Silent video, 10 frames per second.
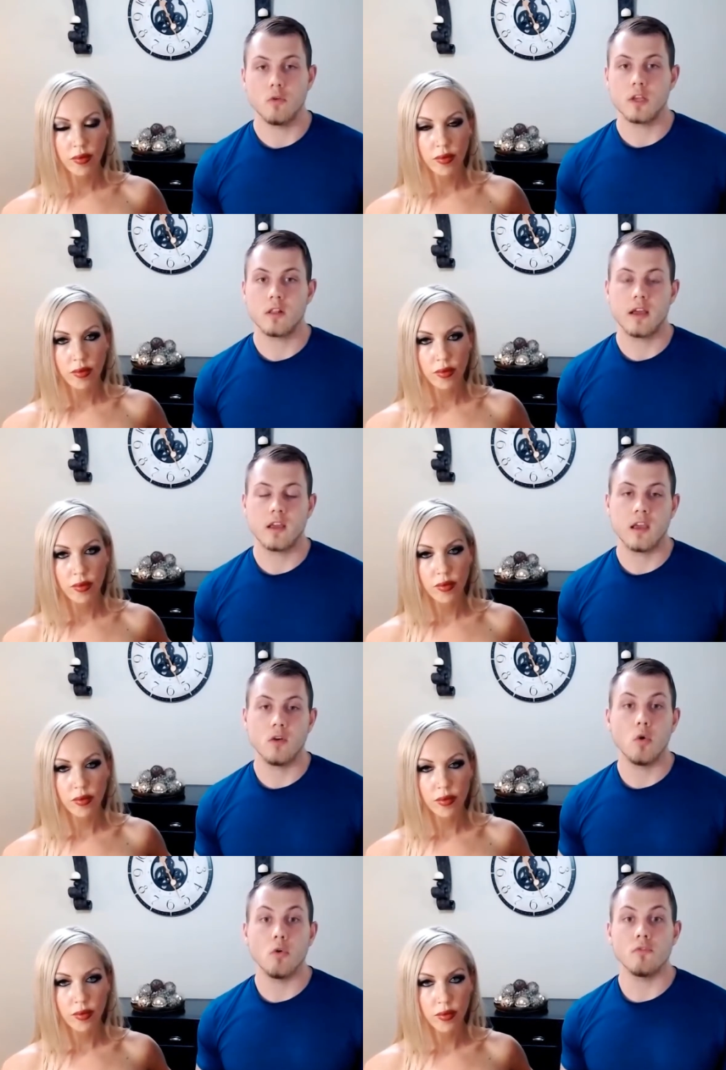Speaker 1: like a
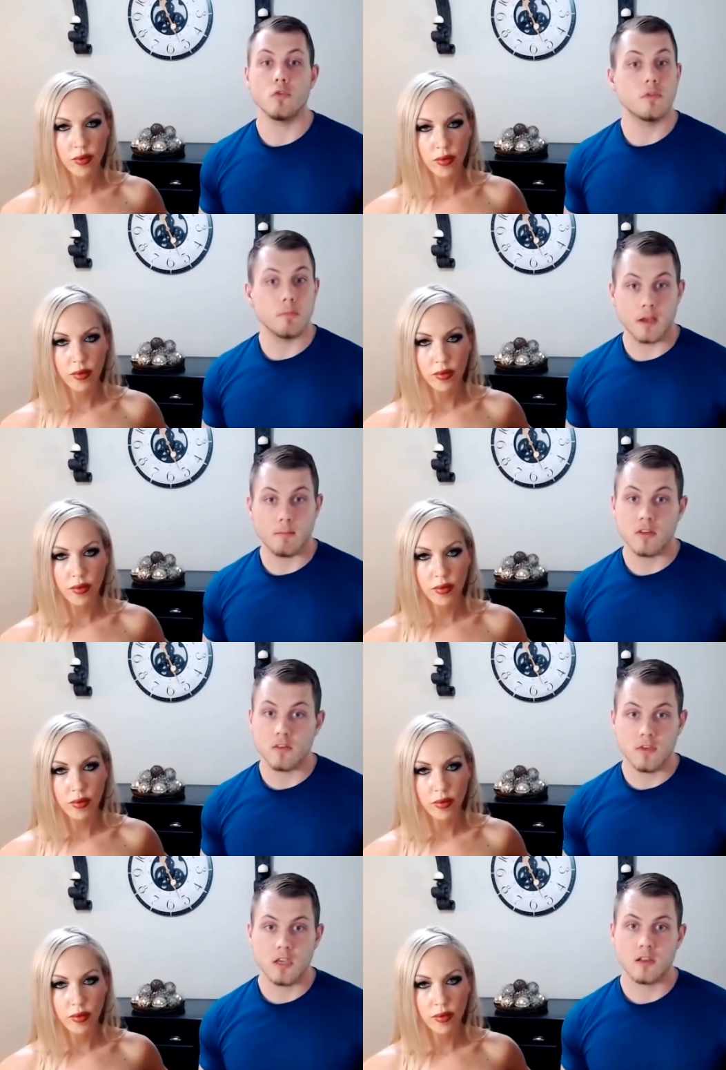whole foods plant-based
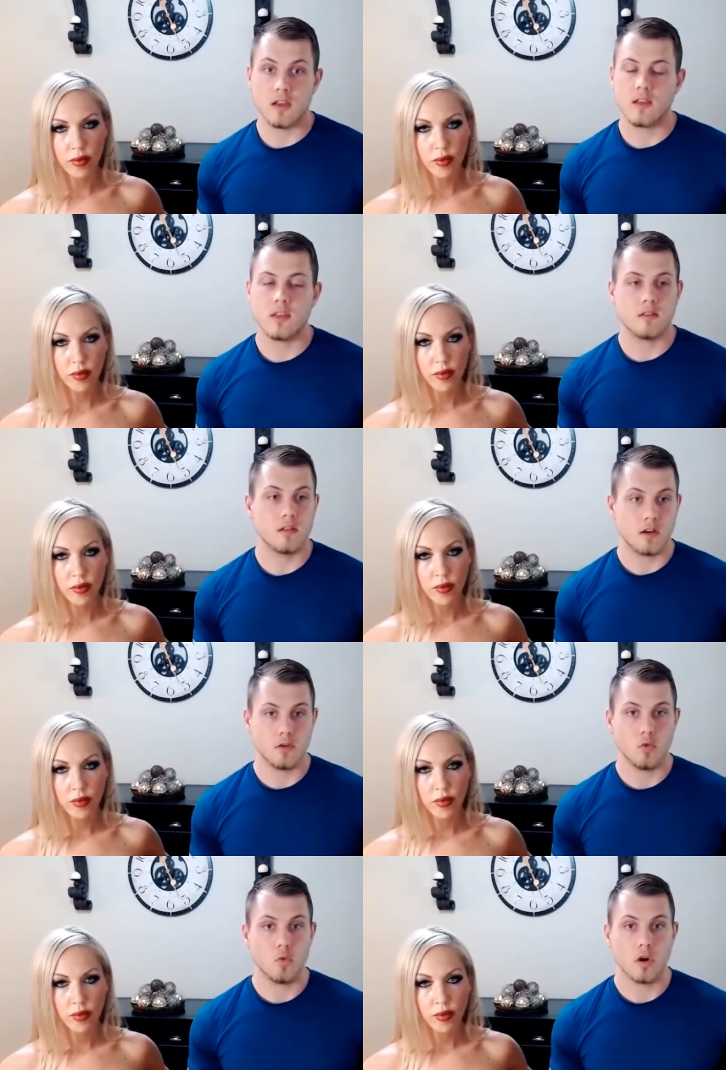vegan diet, that's not going to
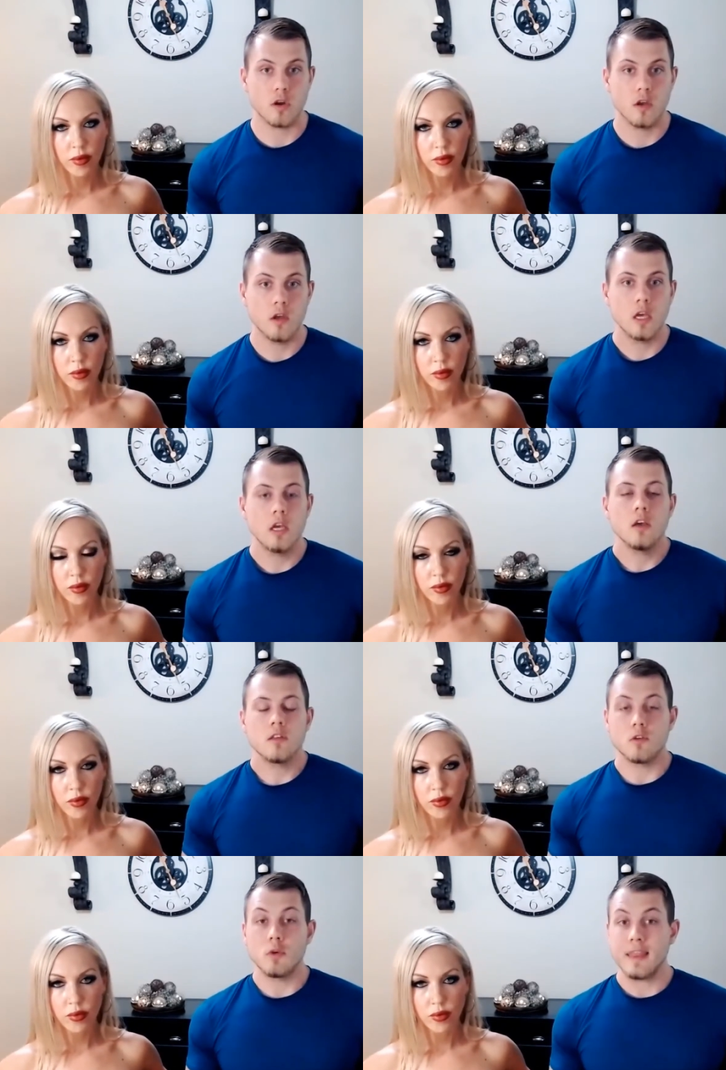work.
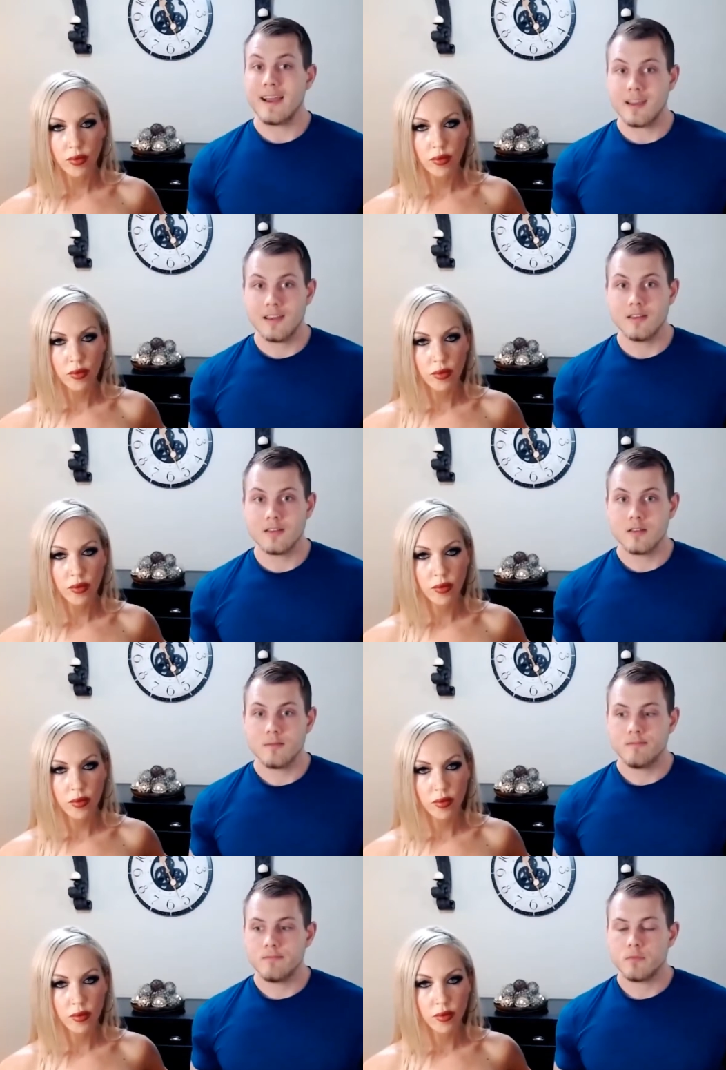So in that case,
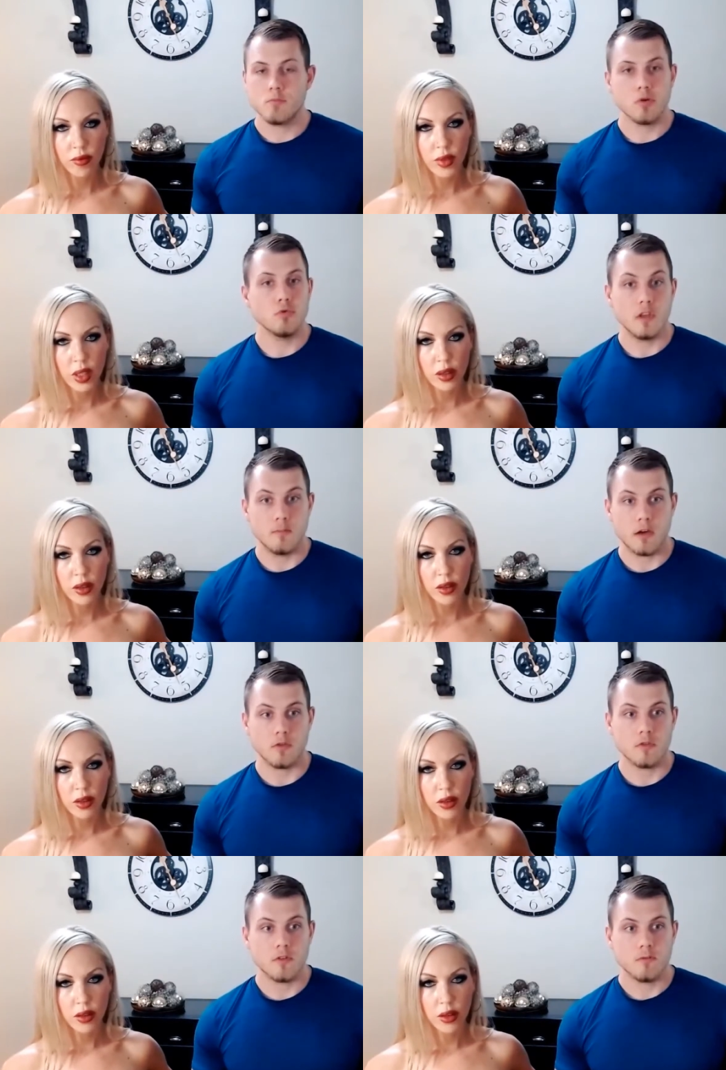protein
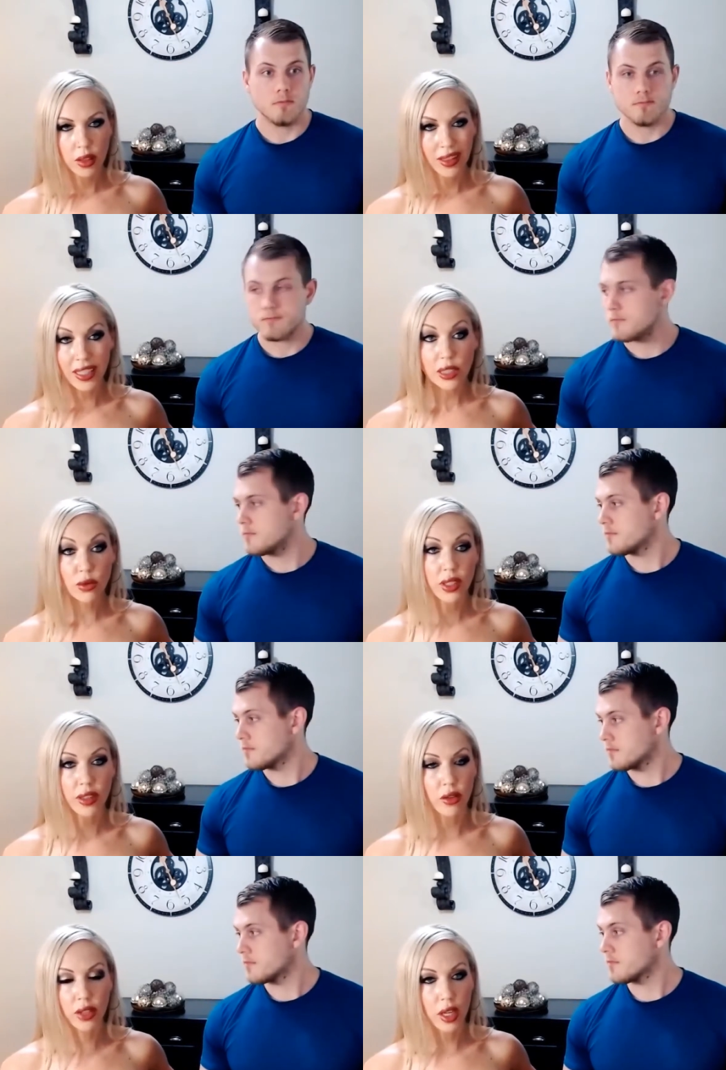powders.
Speaker 2: That's really the
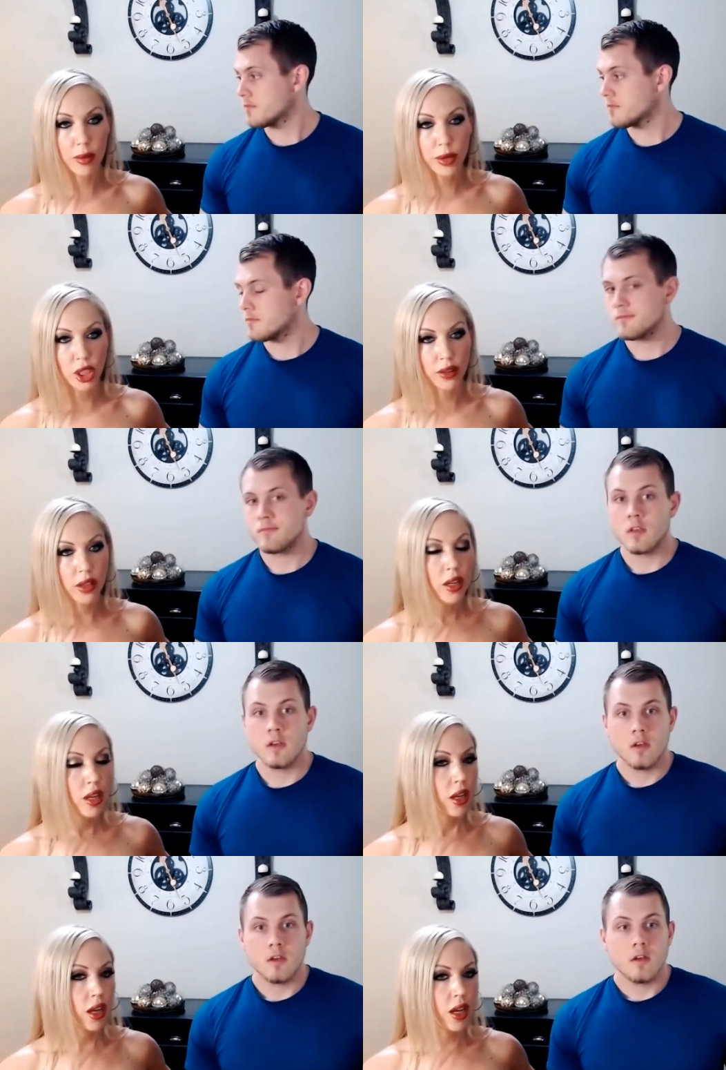only option.
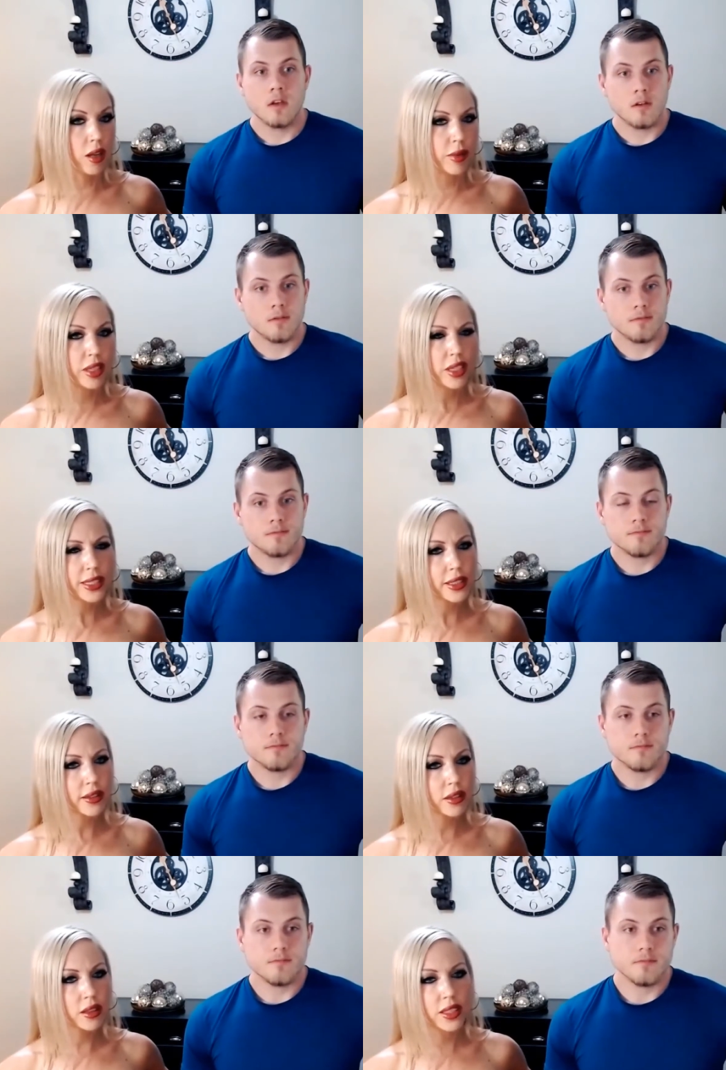Unless
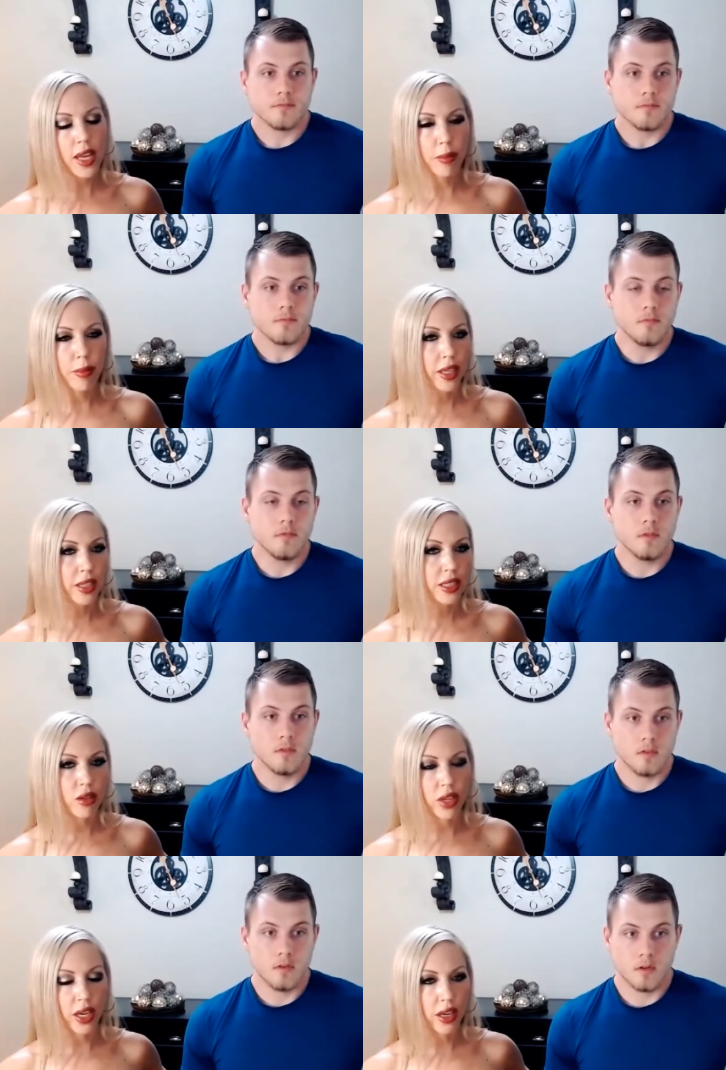tempeh is
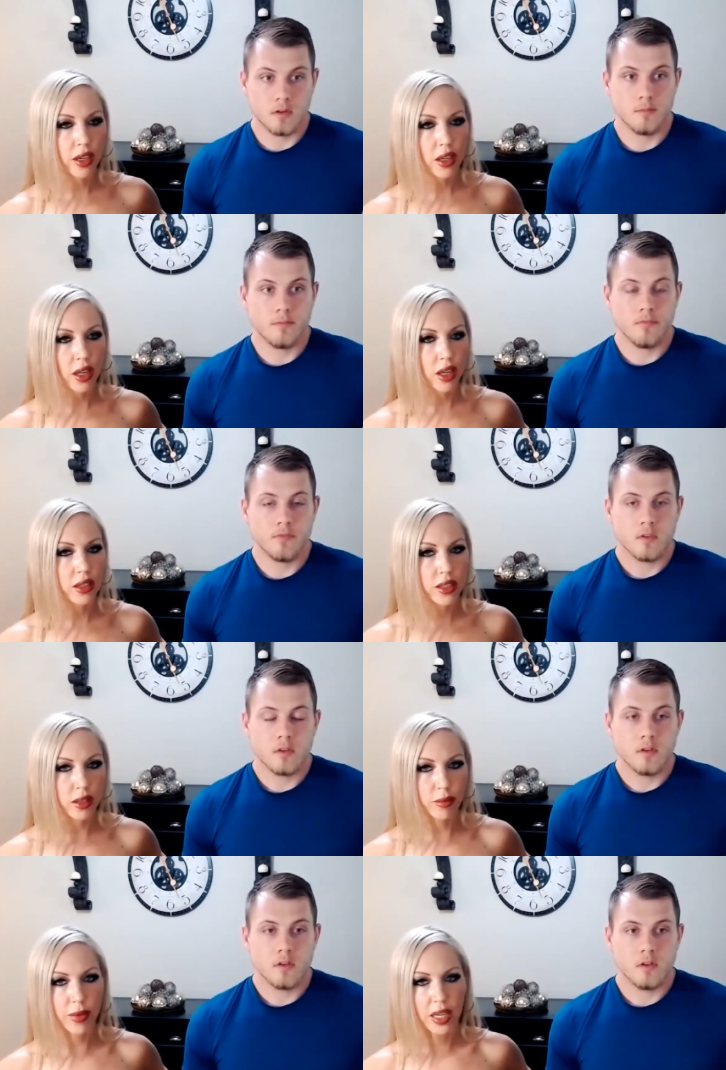okay to
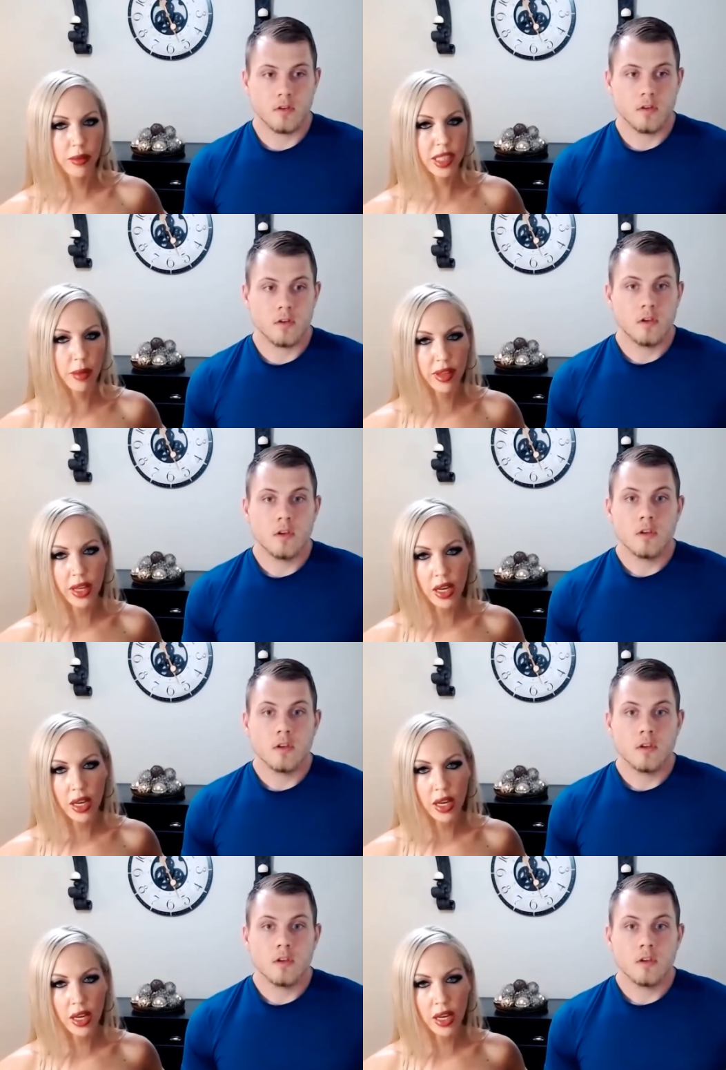make up some of that.